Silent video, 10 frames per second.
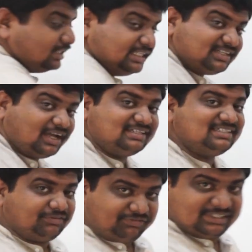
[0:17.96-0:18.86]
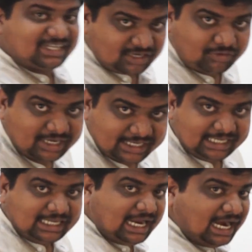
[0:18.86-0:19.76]
See, charge is a physical
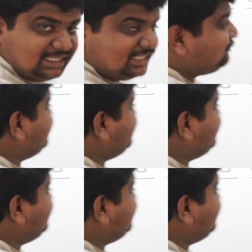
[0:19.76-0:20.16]
quantity, and this